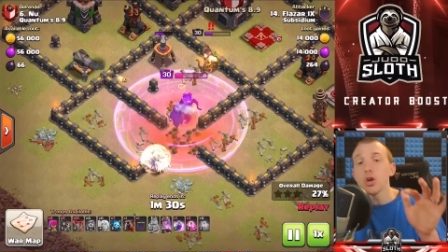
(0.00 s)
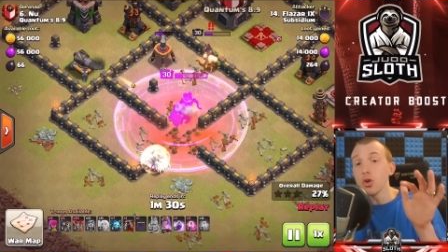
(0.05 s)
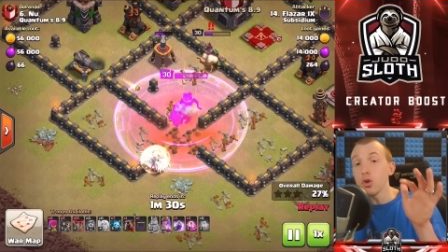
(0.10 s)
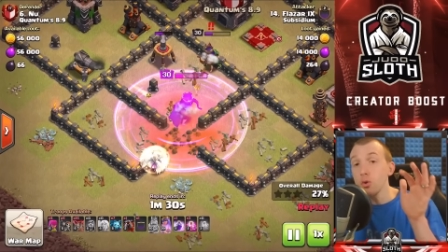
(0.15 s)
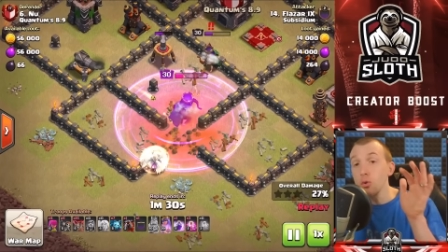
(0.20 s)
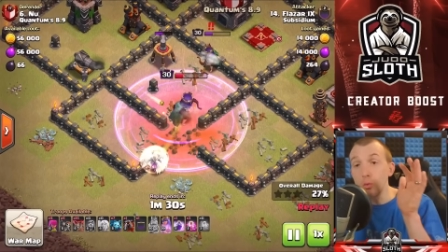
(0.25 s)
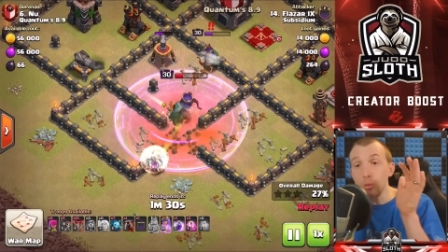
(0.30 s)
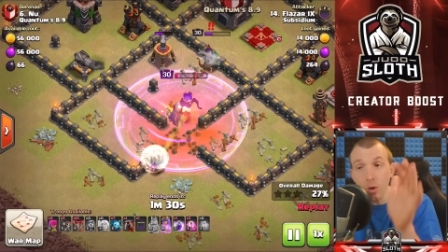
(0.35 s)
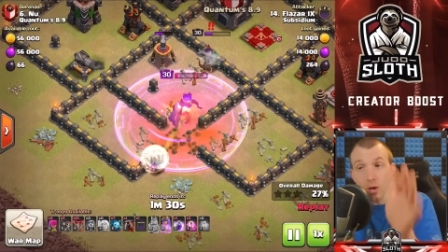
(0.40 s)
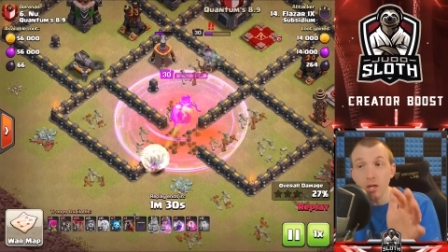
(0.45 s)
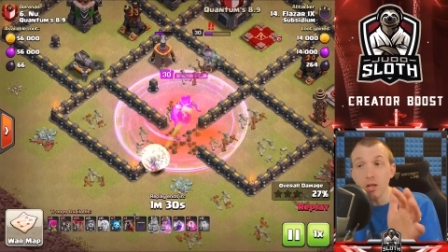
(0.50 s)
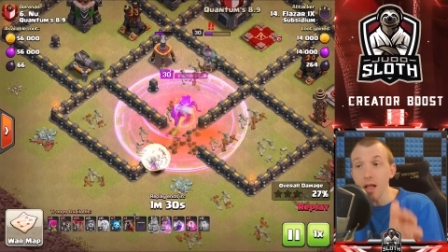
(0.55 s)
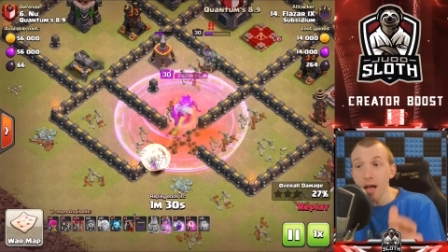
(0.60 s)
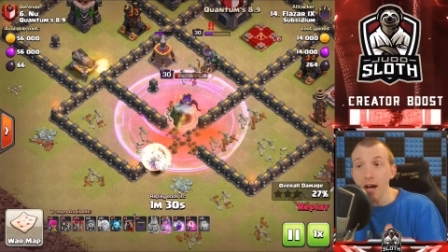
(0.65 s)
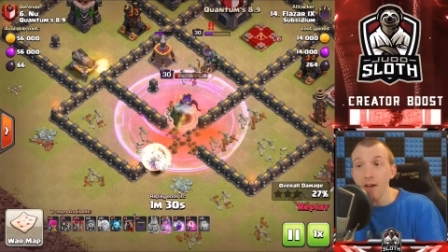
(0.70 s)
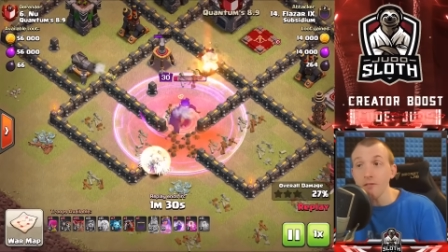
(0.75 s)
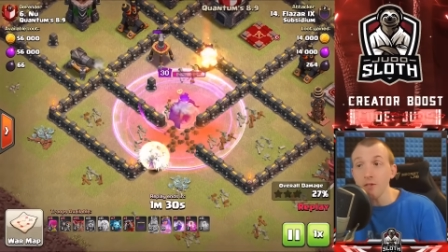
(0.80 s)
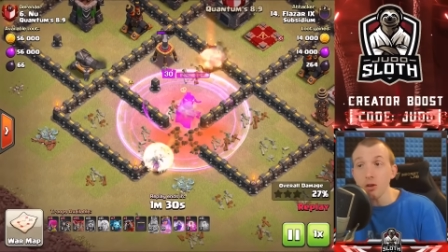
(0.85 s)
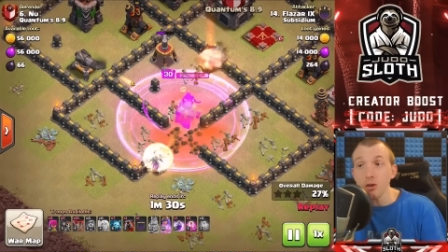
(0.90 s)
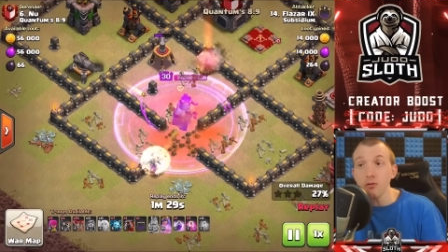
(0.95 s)
You will
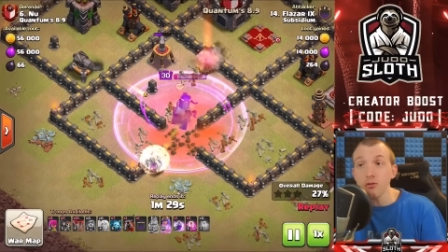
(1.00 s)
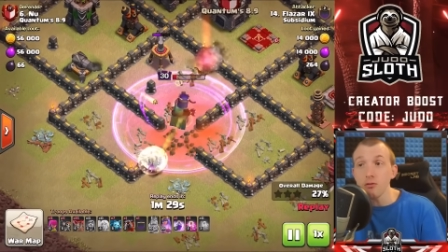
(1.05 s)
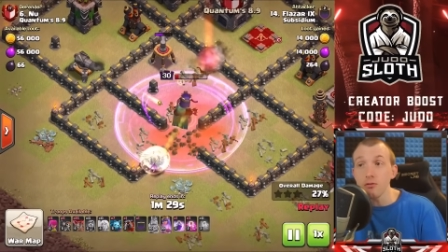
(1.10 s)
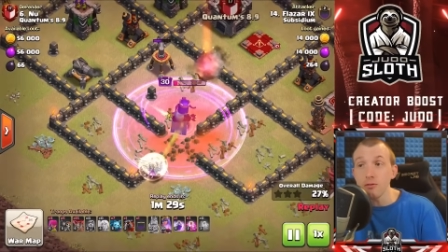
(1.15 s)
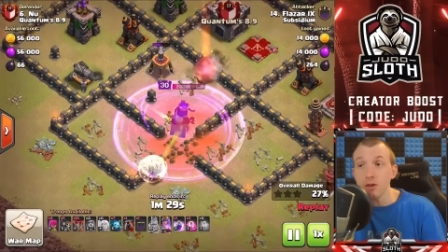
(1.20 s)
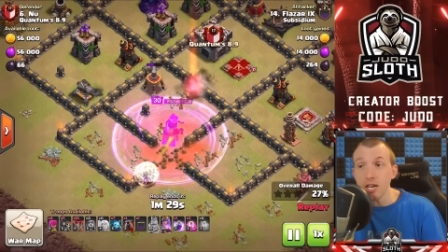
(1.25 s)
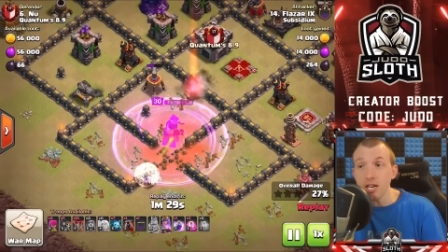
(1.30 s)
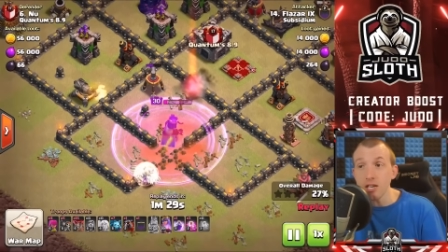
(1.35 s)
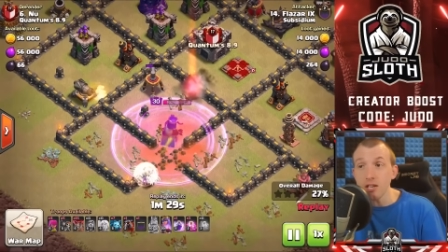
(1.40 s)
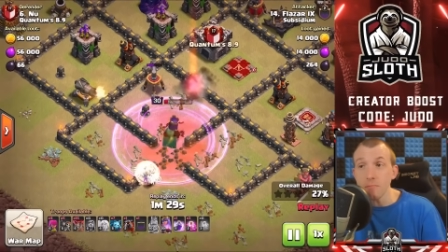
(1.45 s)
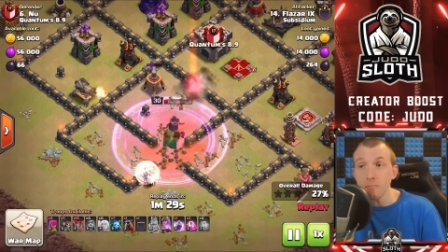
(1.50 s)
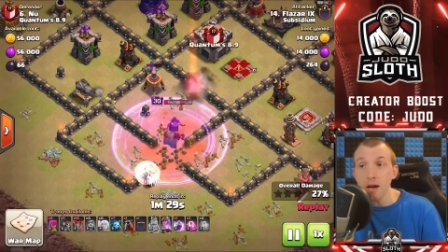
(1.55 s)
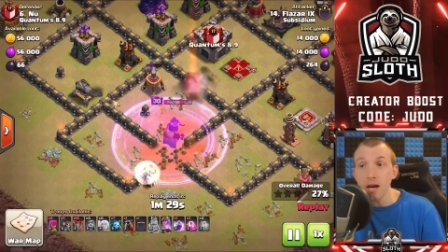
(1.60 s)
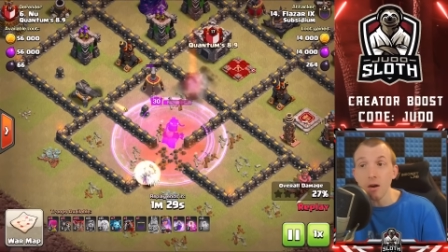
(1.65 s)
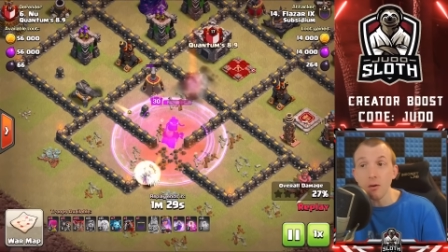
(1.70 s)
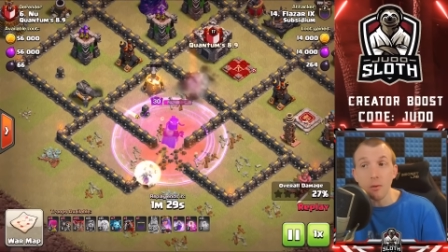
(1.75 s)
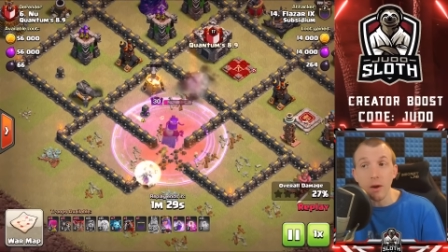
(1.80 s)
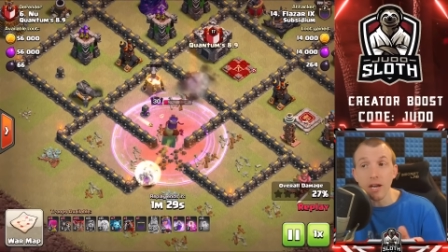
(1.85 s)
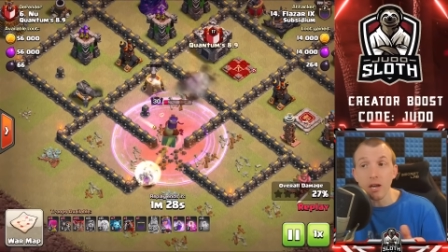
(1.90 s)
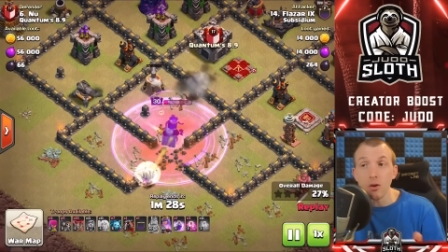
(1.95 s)
have to use a rage
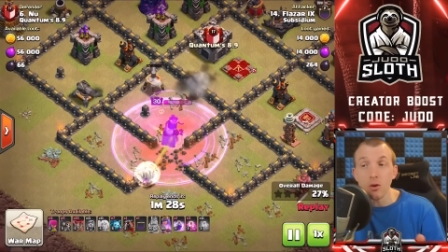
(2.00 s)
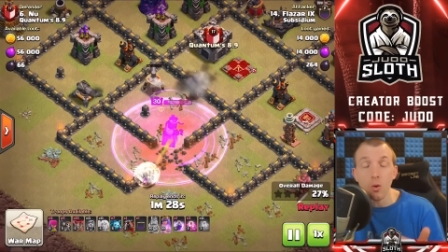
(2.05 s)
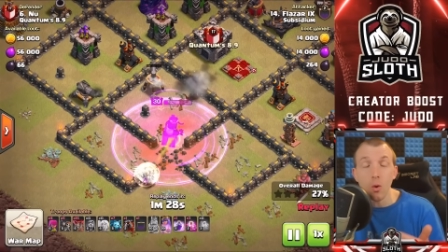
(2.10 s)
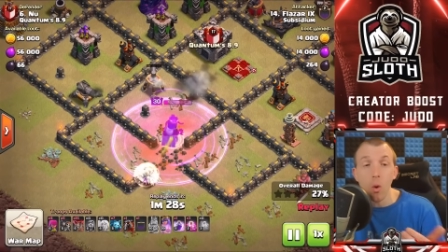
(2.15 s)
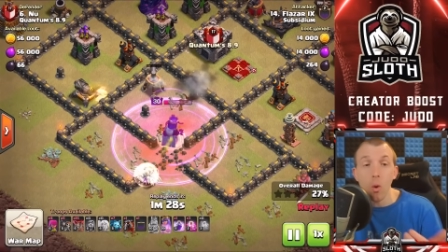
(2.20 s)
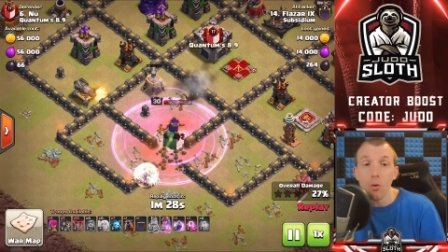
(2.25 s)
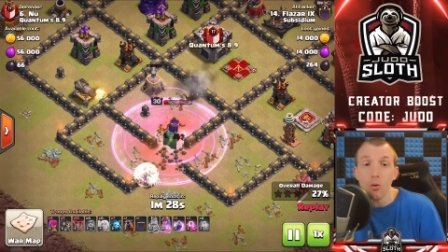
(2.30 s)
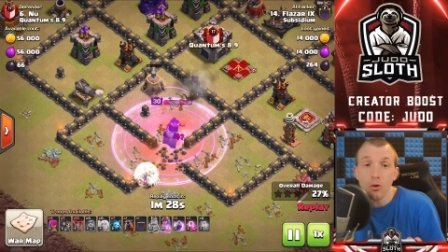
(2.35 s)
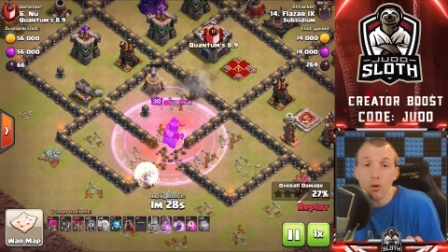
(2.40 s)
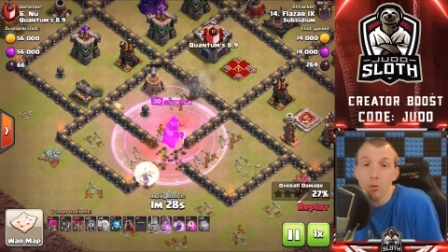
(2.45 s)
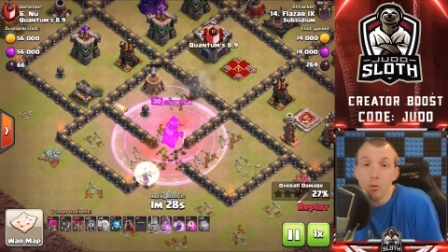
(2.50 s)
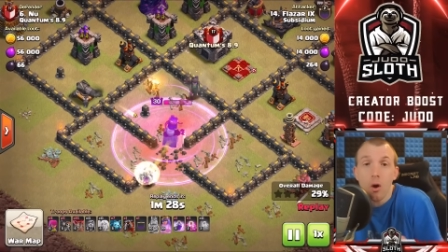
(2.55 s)
spell when you